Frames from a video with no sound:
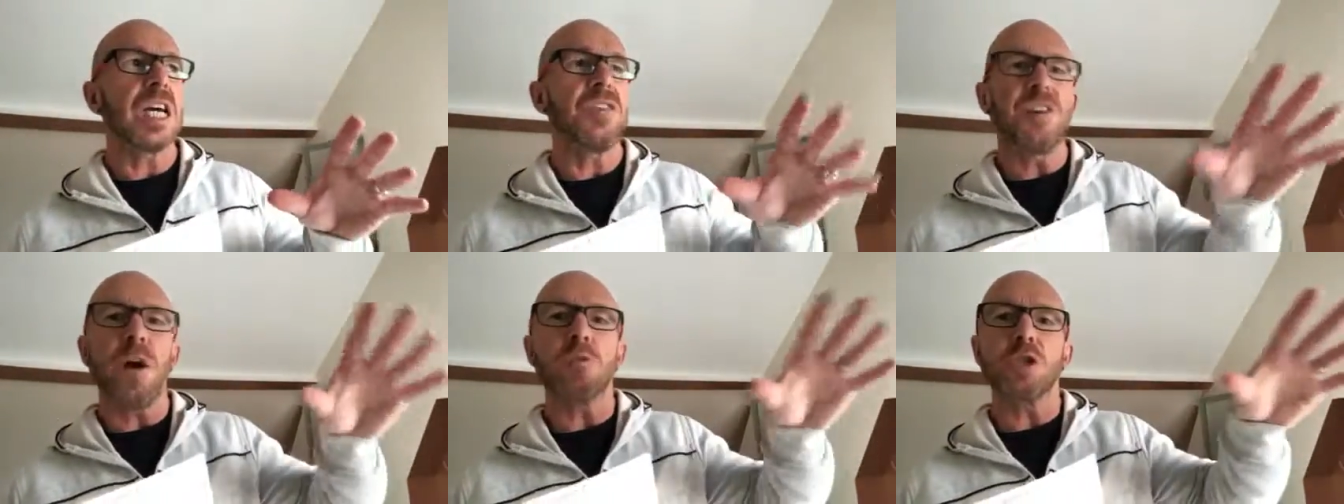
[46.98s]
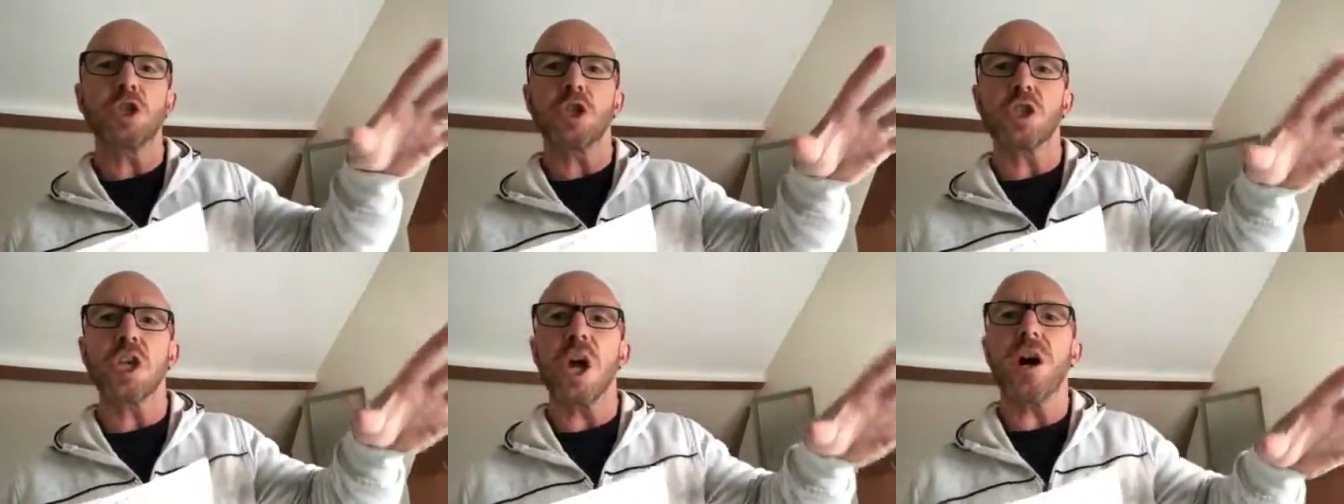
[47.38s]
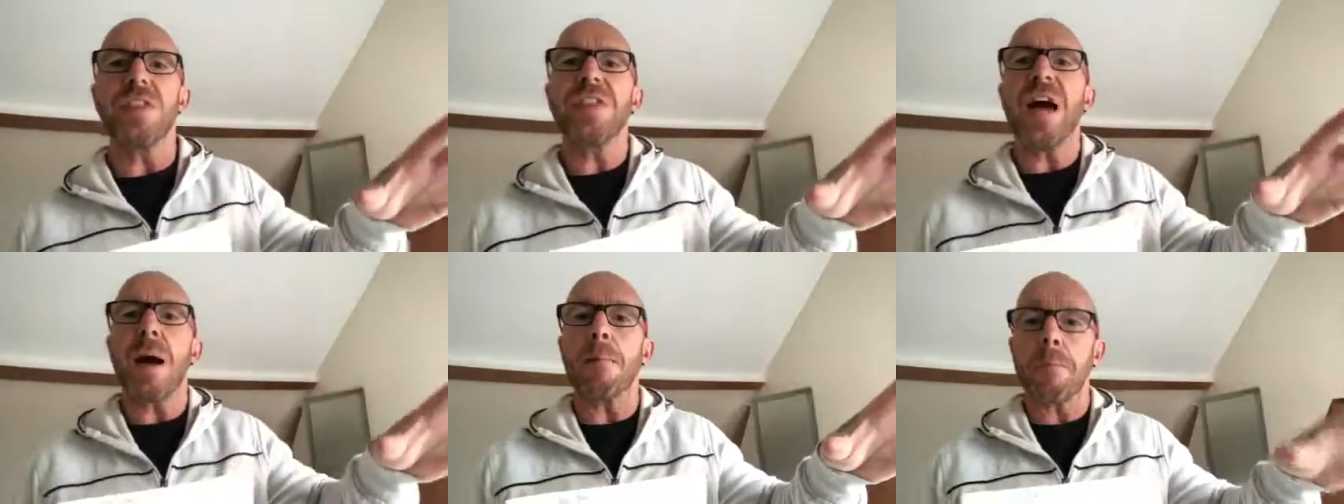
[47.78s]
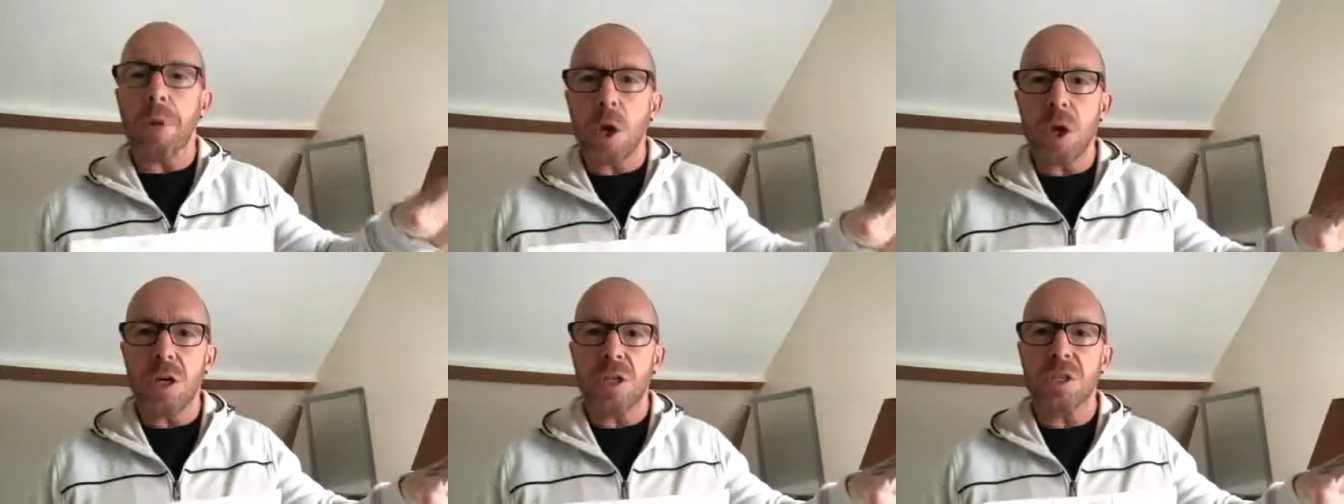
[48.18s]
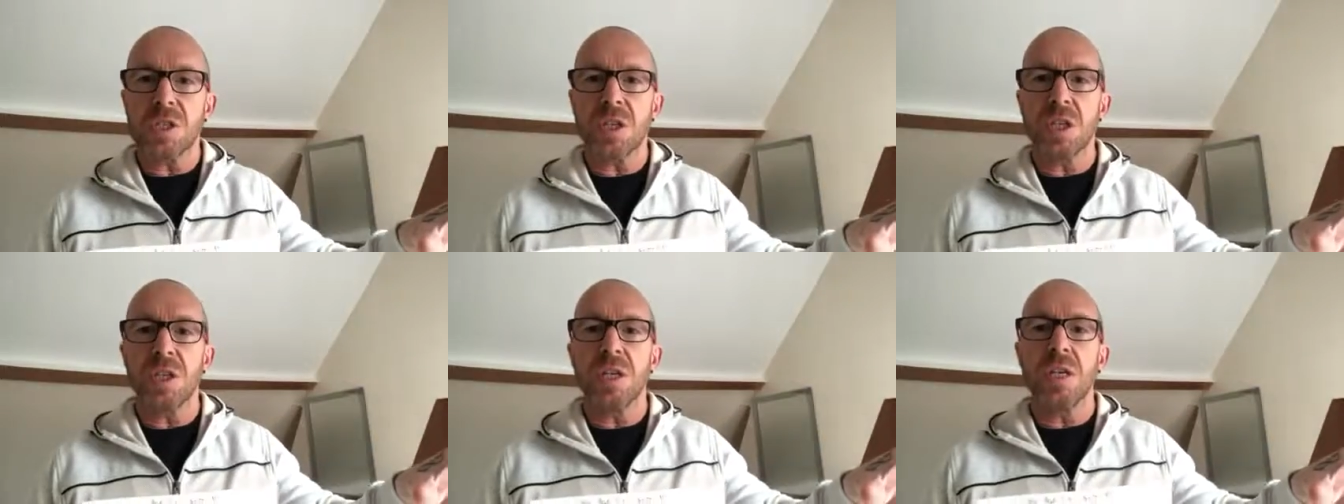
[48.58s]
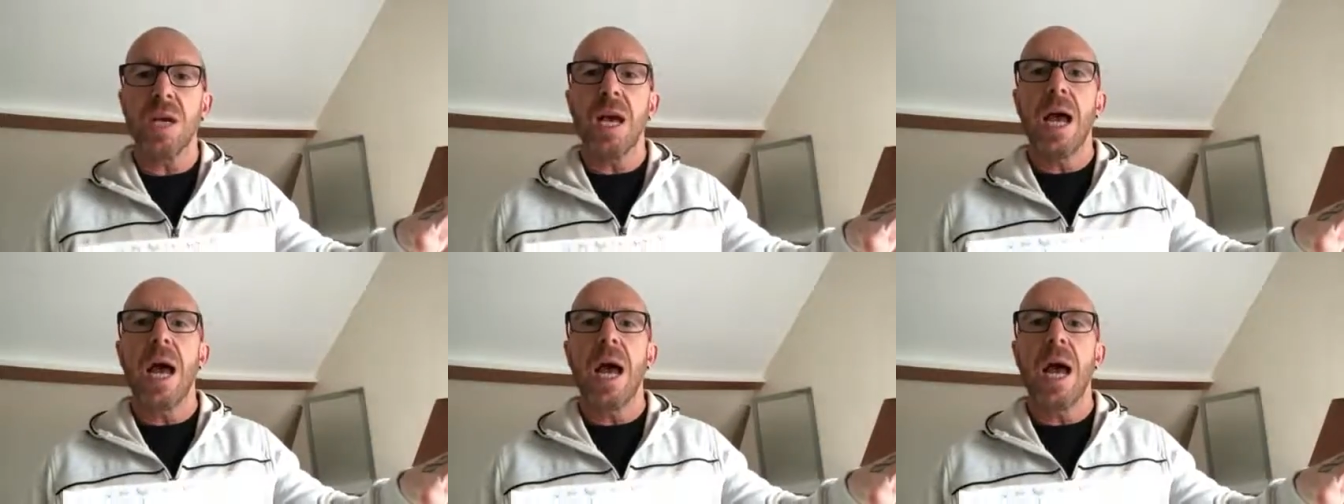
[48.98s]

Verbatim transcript: if I was just like that person